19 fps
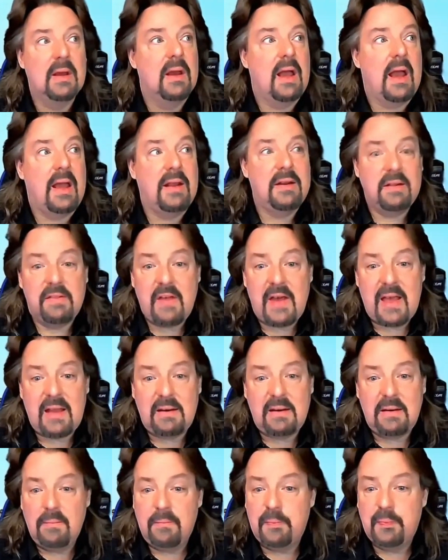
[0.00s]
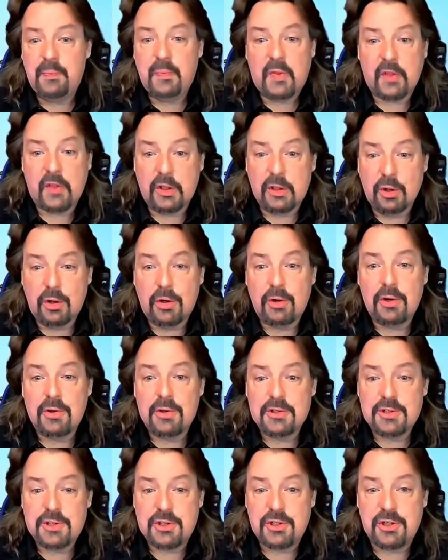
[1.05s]
And then the
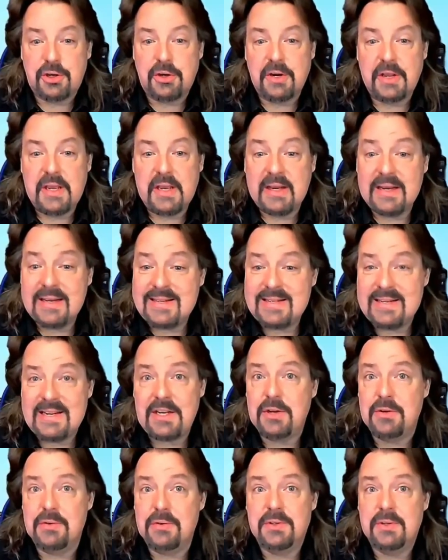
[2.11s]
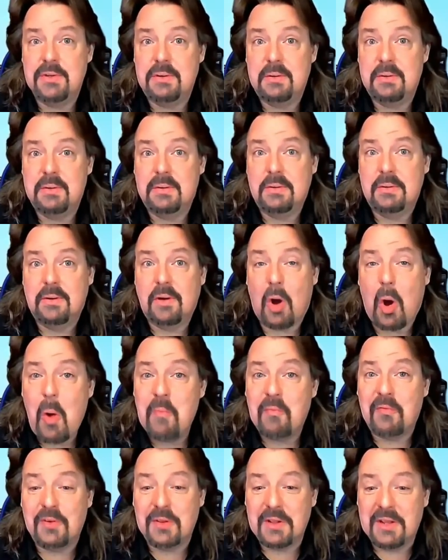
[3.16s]
learner's journey continues,
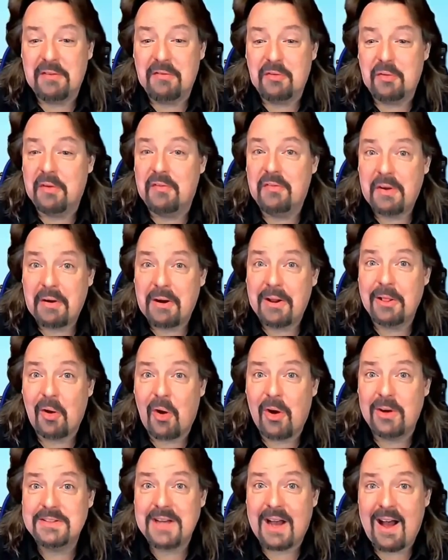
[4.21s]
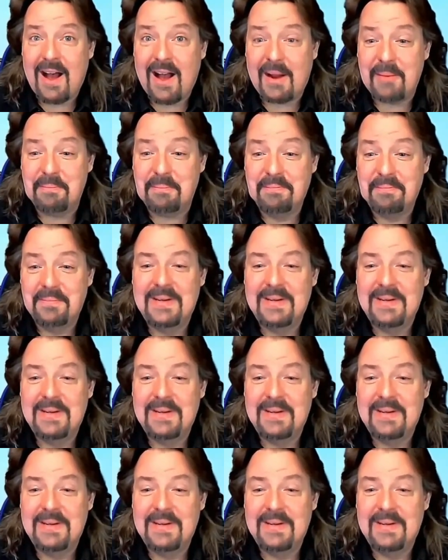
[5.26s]
hopefully for a very long time.